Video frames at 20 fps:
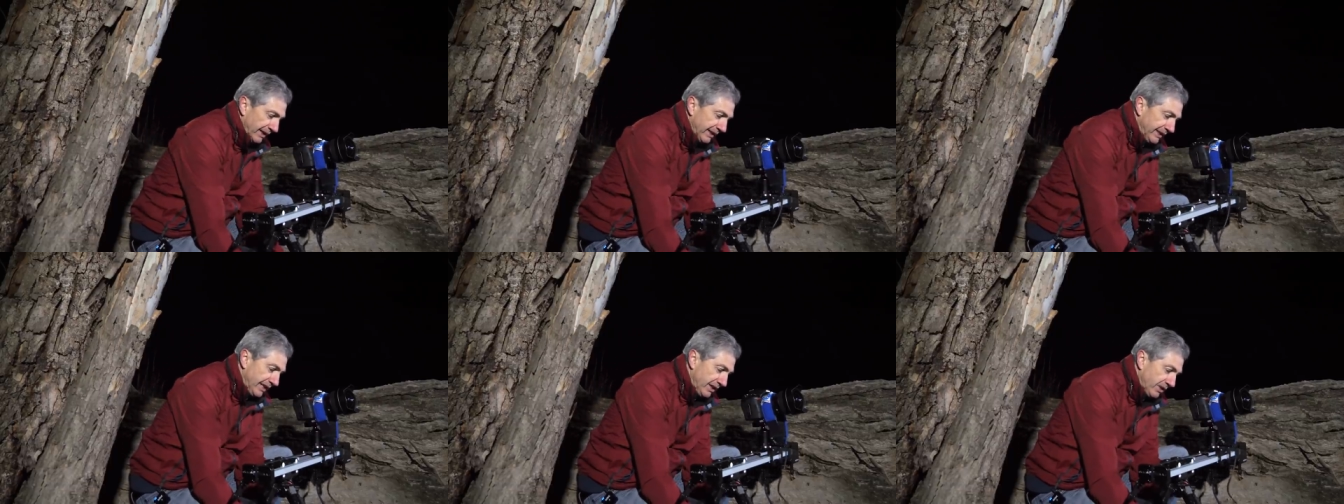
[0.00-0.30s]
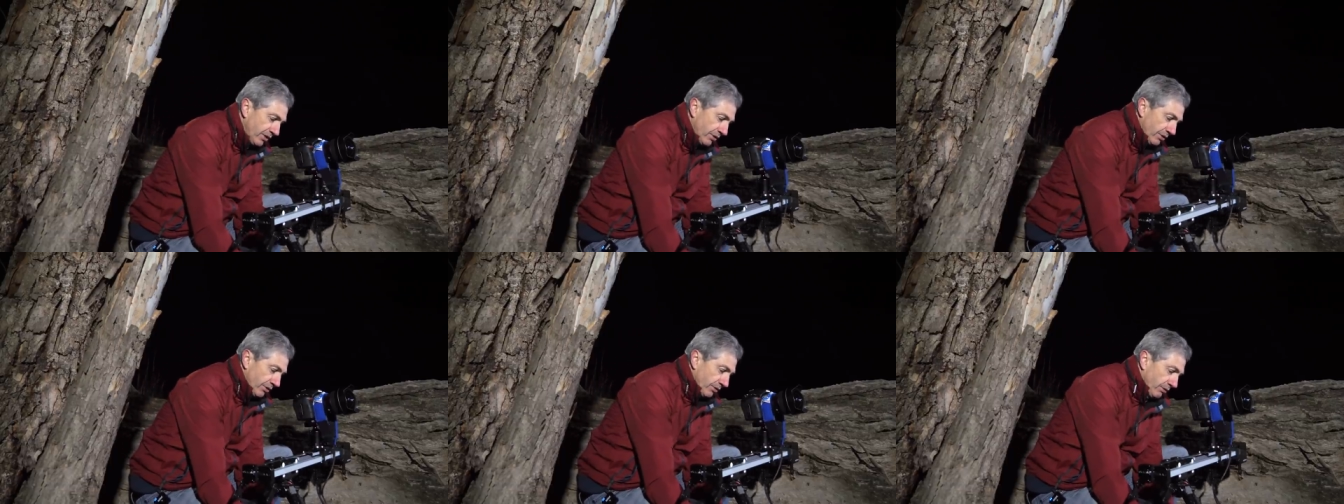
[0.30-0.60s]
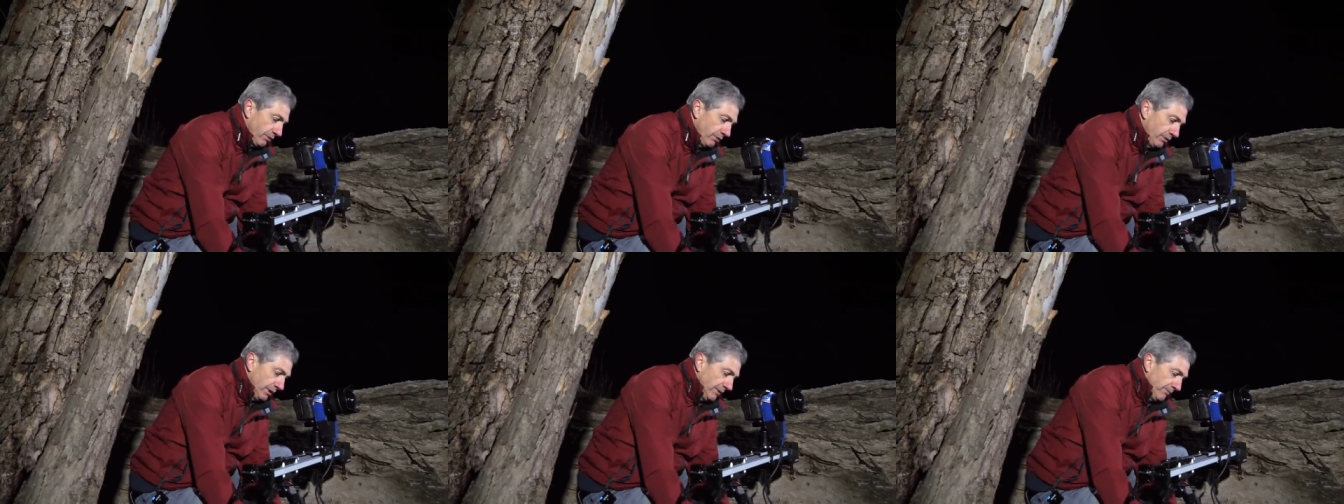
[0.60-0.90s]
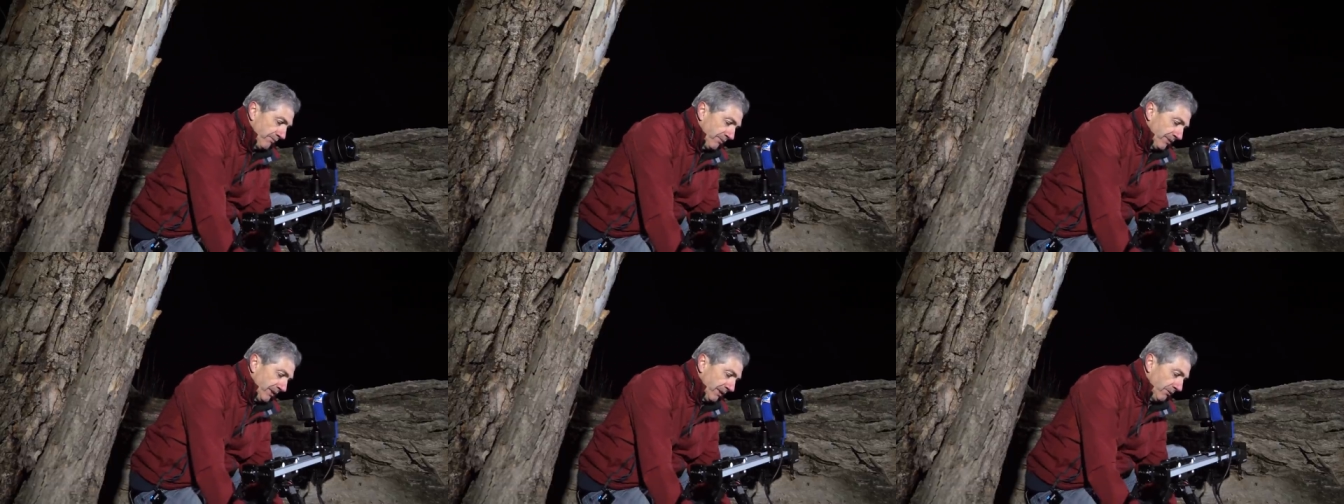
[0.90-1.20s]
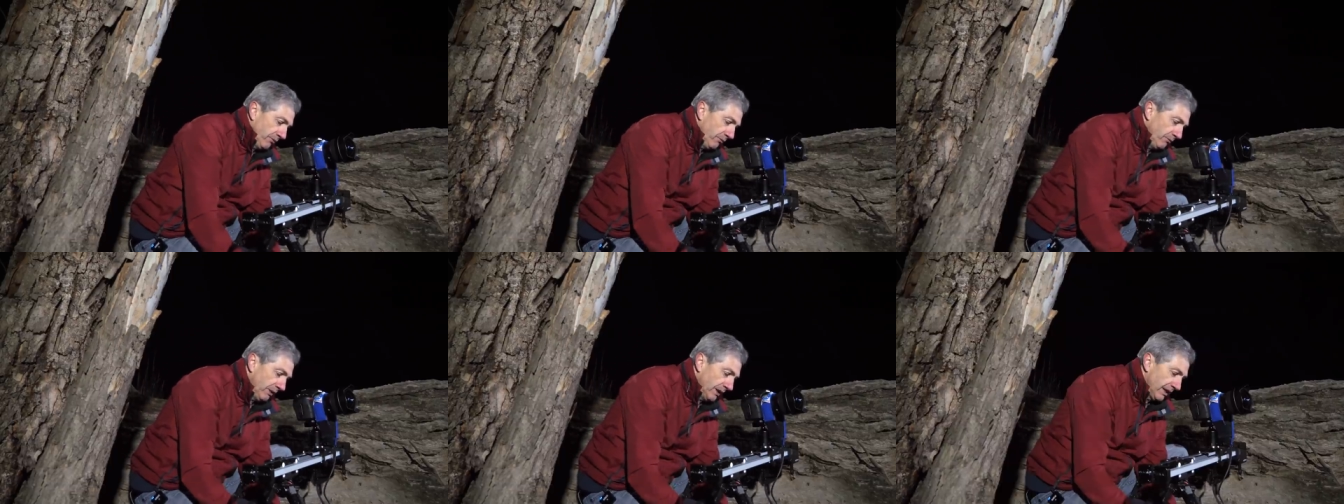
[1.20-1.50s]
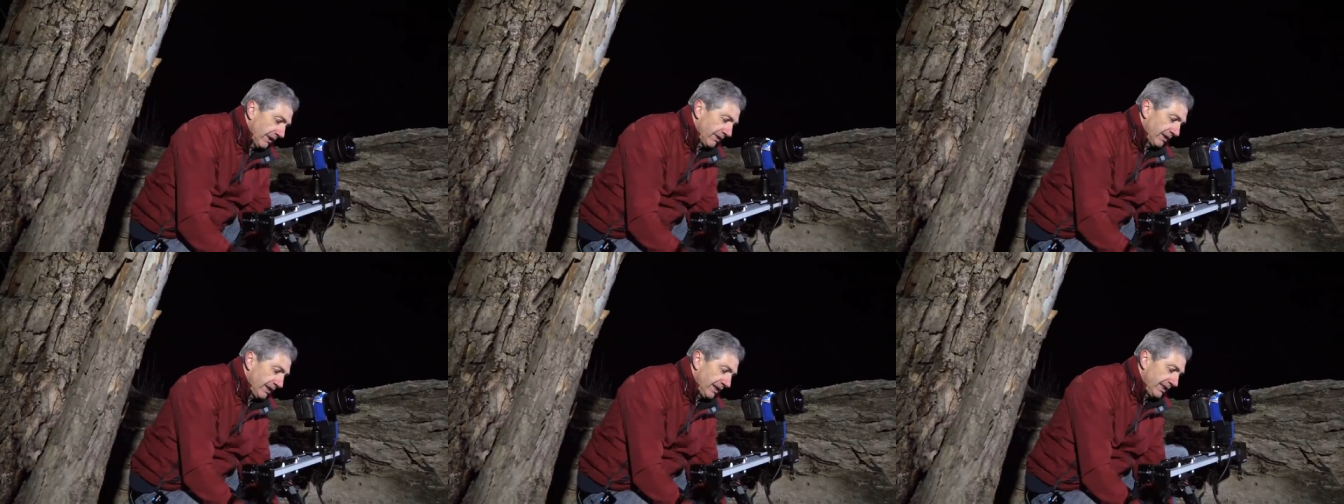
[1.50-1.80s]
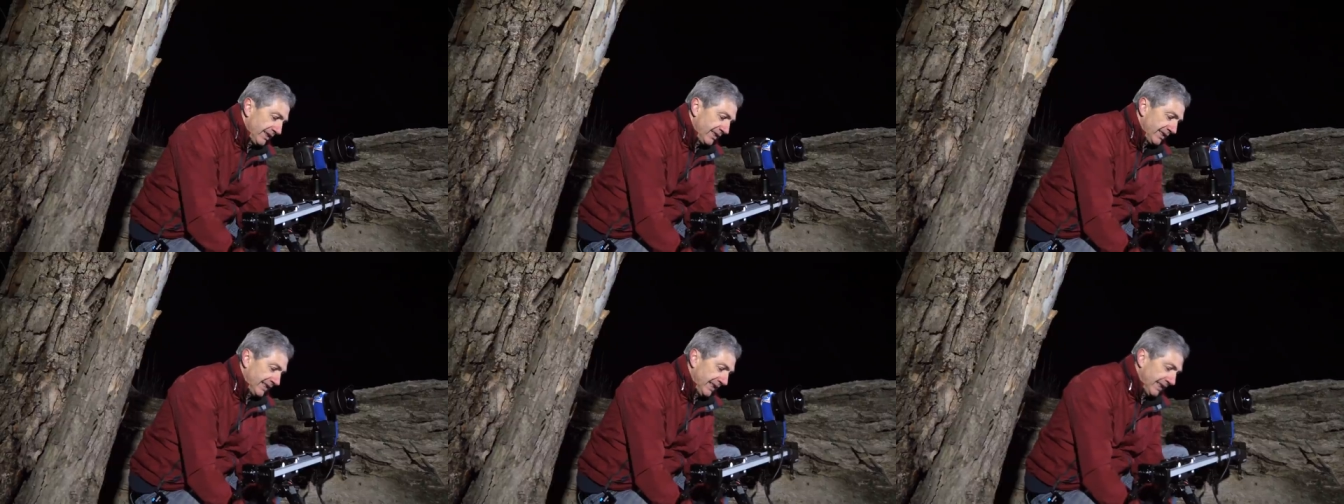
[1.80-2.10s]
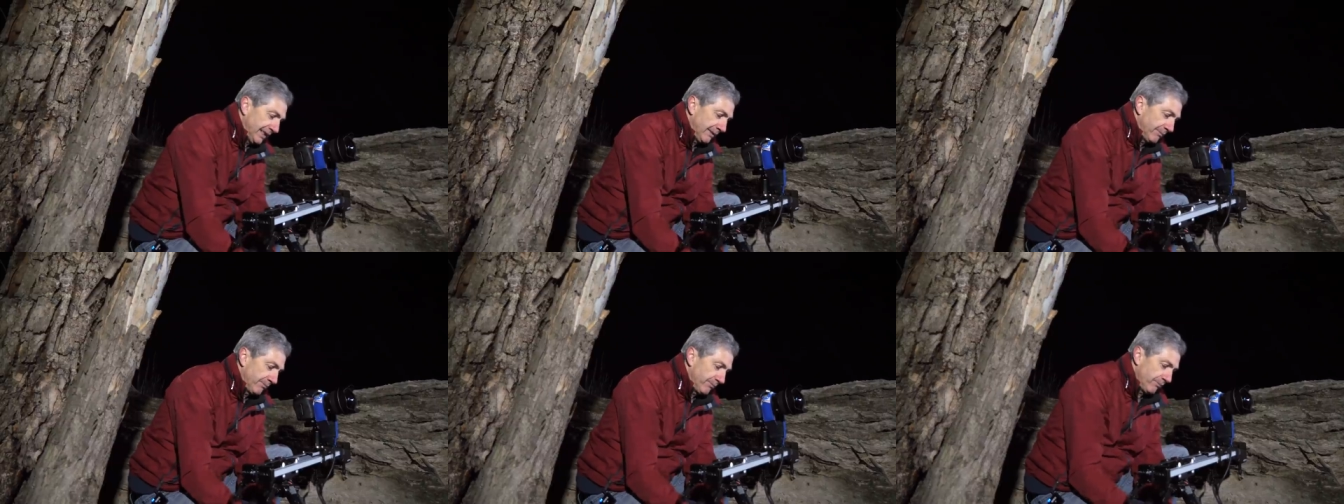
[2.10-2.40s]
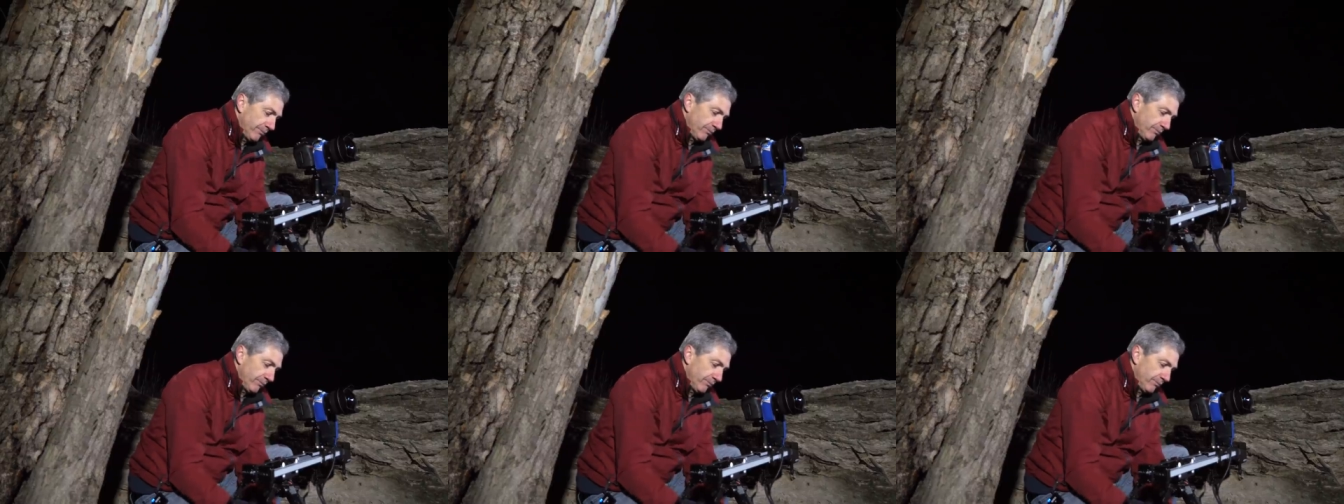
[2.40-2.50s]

it into one of these uh,